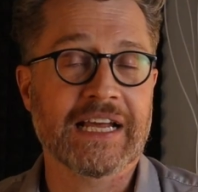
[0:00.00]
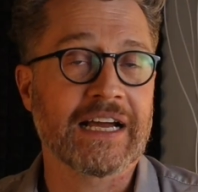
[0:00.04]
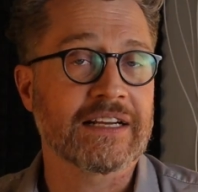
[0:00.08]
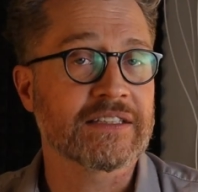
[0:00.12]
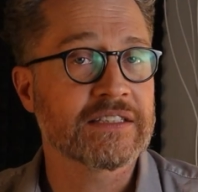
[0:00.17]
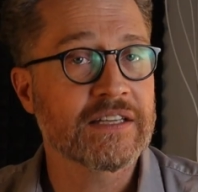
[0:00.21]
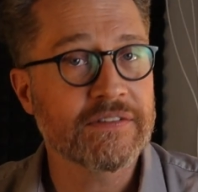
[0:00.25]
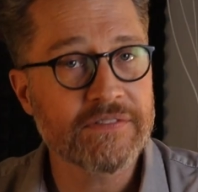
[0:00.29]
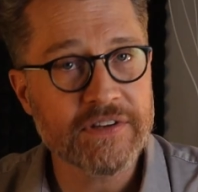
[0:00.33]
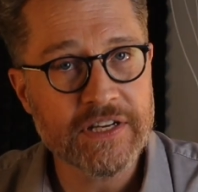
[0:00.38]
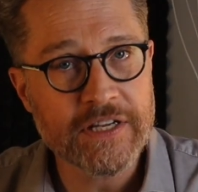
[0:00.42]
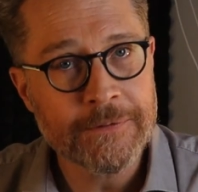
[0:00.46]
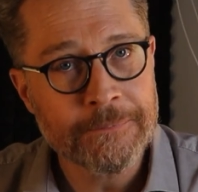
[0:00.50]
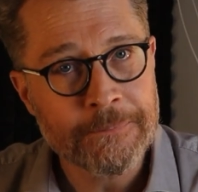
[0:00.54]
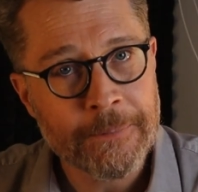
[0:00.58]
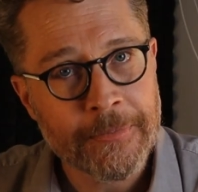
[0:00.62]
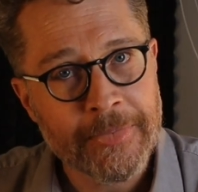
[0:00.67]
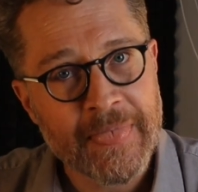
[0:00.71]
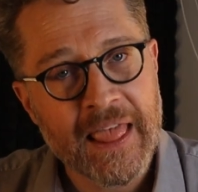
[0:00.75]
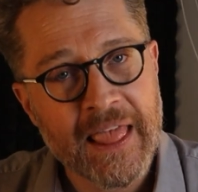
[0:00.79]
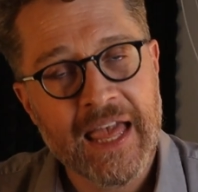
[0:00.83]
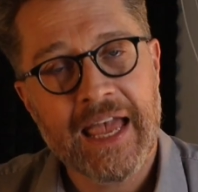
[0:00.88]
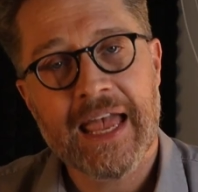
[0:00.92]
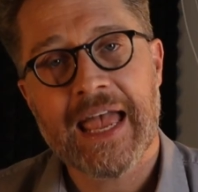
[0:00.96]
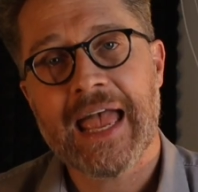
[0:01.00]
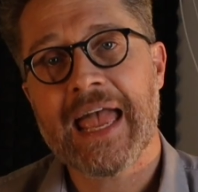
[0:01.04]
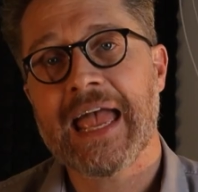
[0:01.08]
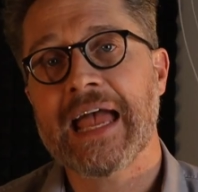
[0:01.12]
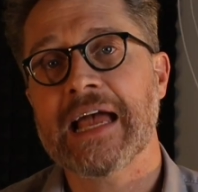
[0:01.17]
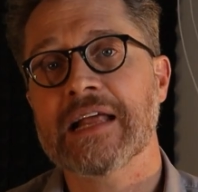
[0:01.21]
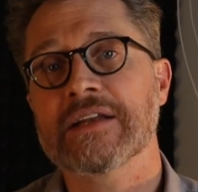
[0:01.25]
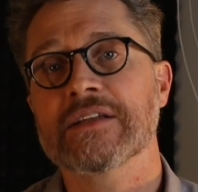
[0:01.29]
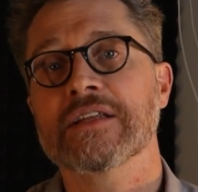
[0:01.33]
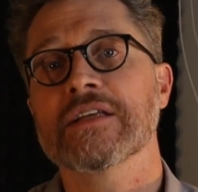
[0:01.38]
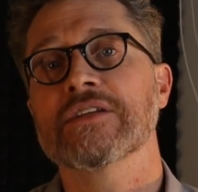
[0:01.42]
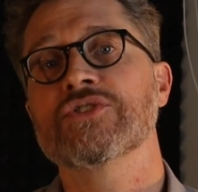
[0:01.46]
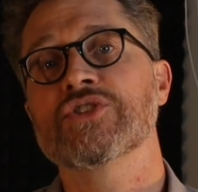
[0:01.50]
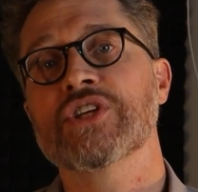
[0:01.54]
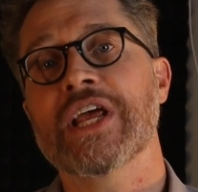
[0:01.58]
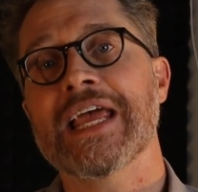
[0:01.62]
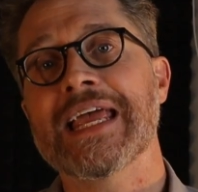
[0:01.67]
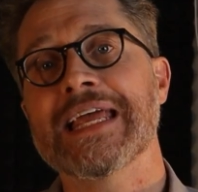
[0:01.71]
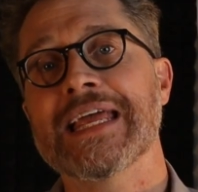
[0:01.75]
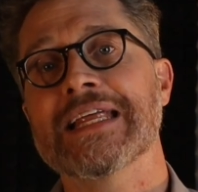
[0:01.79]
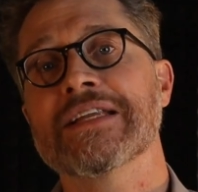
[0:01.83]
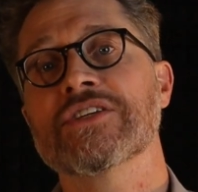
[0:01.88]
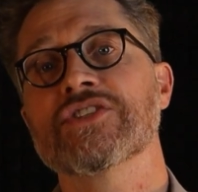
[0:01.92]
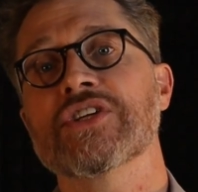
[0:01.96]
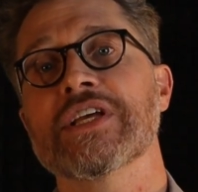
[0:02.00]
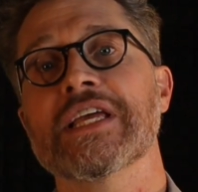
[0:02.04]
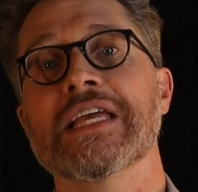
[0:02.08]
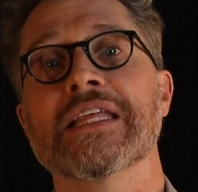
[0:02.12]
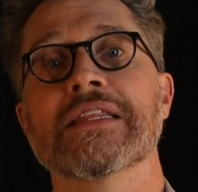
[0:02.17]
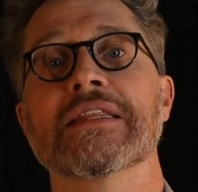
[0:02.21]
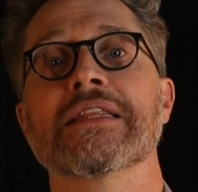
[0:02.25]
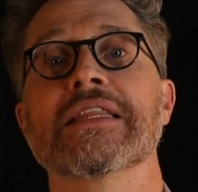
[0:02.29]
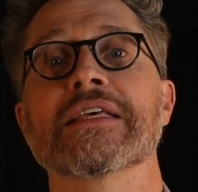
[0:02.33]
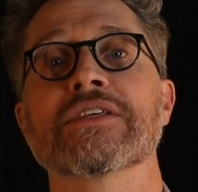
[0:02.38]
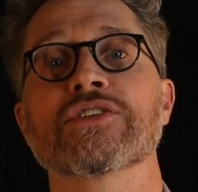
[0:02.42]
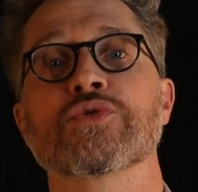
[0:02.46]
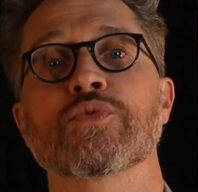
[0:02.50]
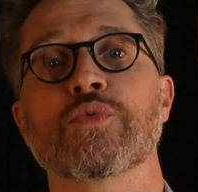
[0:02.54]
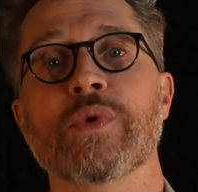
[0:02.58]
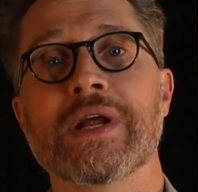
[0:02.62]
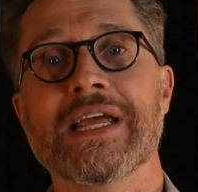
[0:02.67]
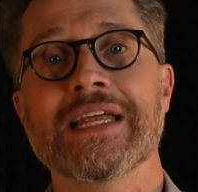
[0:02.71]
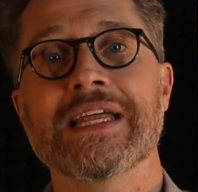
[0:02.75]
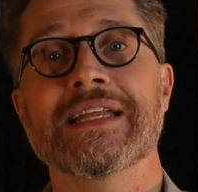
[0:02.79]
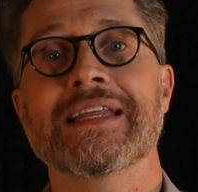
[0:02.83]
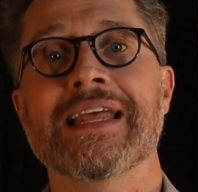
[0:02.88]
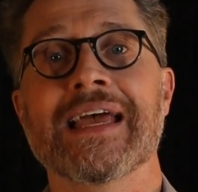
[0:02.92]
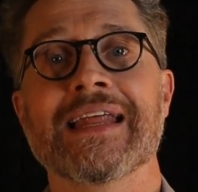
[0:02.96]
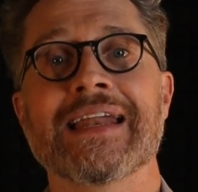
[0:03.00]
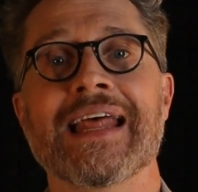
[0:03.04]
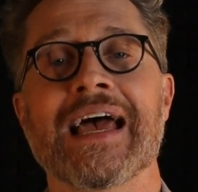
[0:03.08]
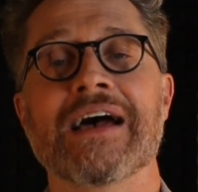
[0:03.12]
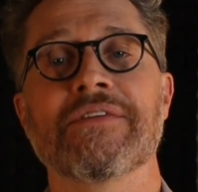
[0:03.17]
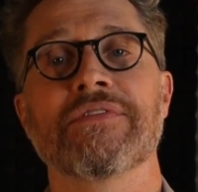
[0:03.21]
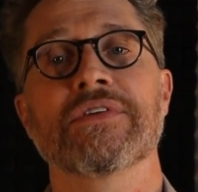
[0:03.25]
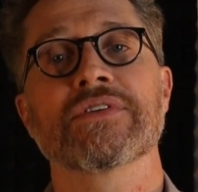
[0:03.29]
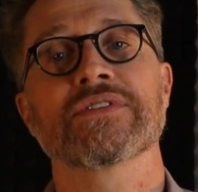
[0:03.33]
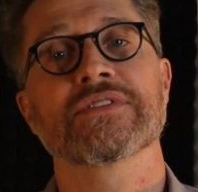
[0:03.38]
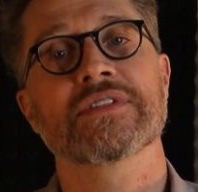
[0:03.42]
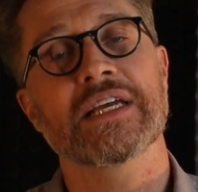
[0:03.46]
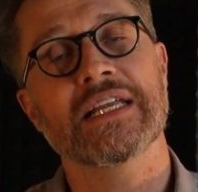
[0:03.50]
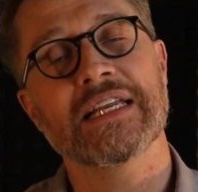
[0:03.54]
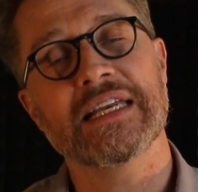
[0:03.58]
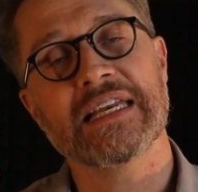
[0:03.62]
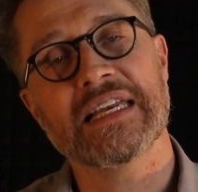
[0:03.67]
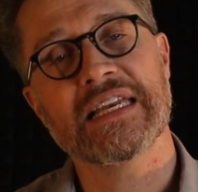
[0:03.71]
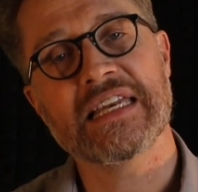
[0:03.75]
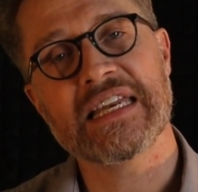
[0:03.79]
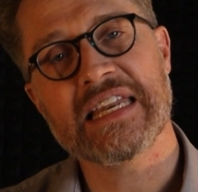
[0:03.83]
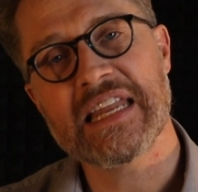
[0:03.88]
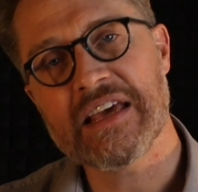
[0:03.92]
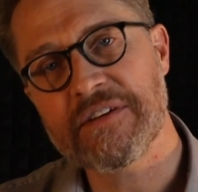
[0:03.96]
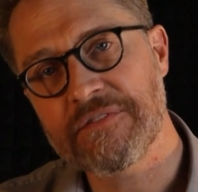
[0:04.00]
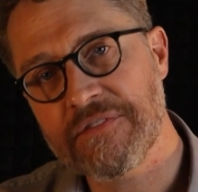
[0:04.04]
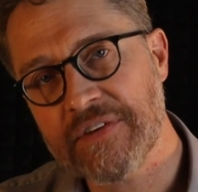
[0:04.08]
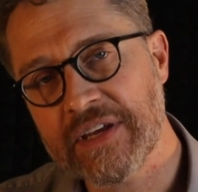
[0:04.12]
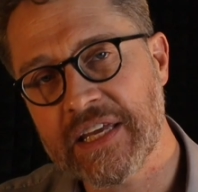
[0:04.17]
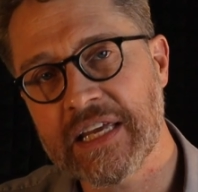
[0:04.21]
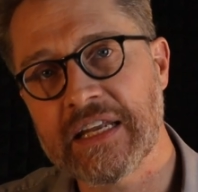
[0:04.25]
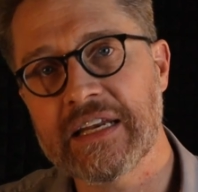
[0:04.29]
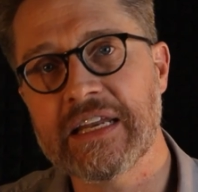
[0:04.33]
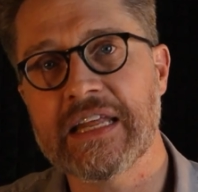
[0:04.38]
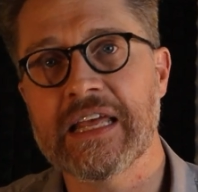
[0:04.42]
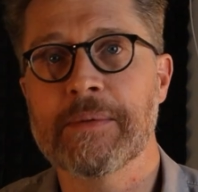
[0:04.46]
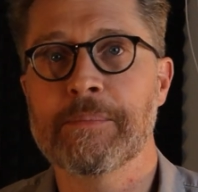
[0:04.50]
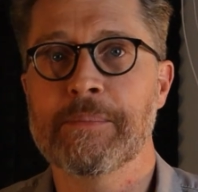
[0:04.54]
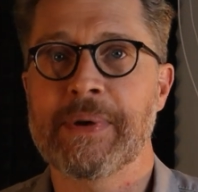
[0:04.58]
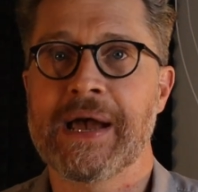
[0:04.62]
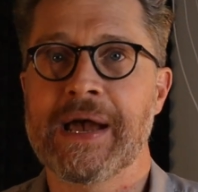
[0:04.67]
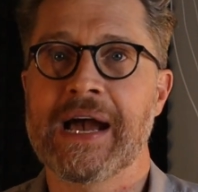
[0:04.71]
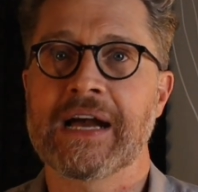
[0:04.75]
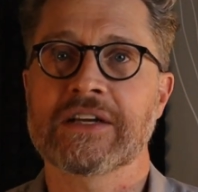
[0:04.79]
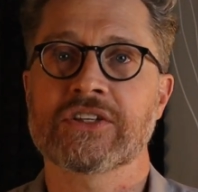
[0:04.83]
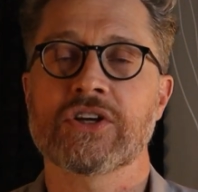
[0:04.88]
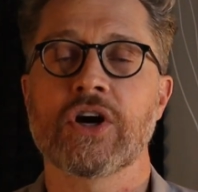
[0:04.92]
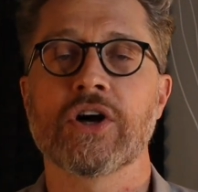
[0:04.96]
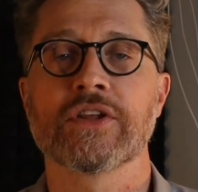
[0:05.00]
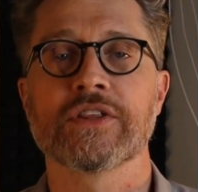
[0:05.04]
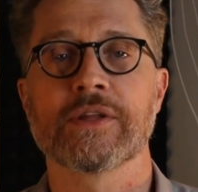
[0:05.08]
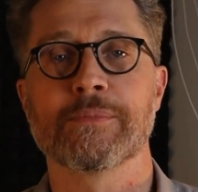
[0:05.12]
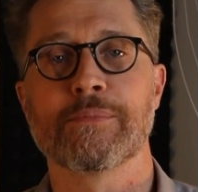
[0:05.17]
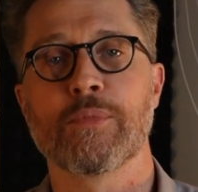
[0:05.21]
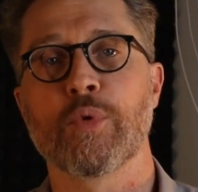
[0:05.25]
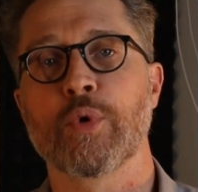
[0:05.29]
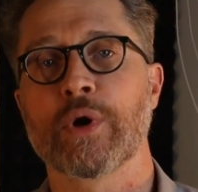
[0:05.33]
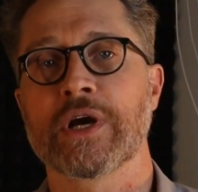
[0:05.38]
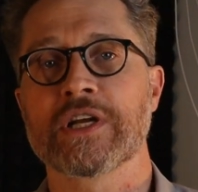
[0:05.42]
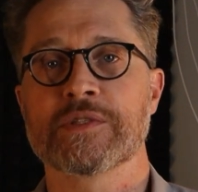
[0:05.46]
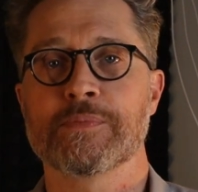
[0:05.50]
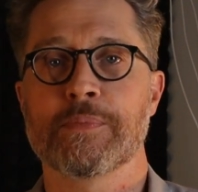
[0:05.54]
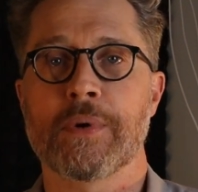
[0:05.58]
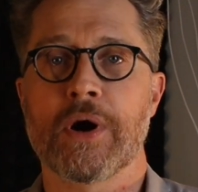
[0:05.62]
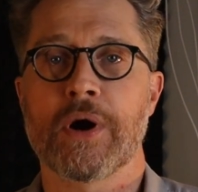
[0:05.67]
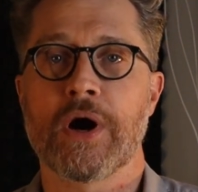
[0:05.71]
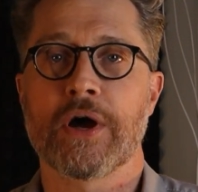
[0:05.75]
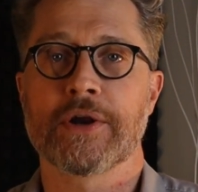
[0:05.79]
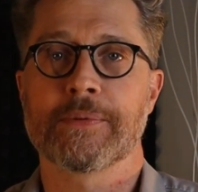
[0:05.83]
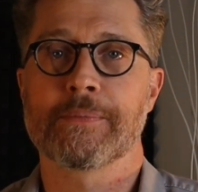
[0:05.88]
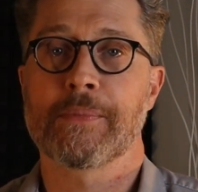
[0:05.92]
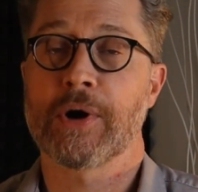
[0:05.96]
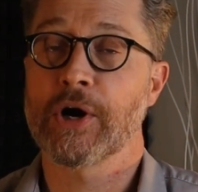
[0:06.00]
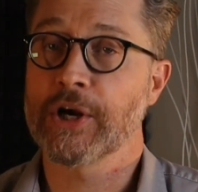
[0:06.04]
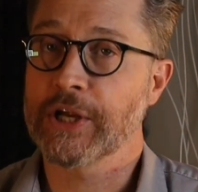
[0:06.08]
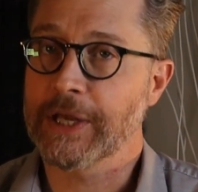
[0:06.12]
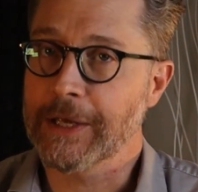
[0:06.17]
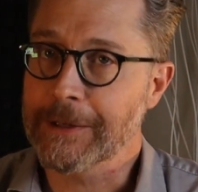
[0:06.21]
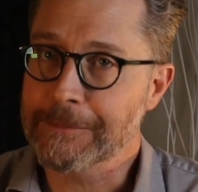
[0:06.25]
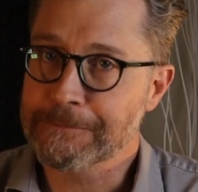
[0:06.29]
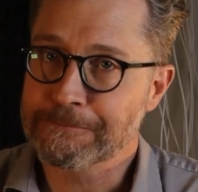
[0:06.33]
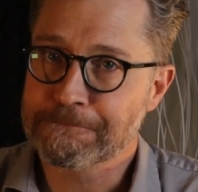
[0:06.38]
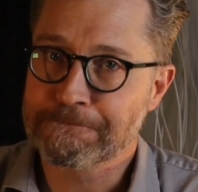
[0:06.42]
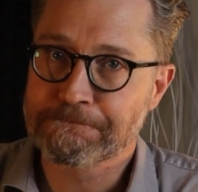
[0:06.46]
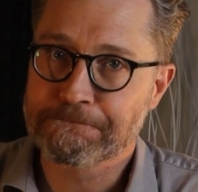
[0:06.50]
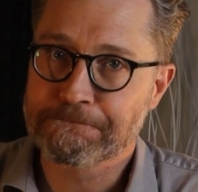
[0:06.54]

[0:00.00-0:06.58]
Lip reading: activity, and change in this rate can have a significant impact on the mortgage bond market.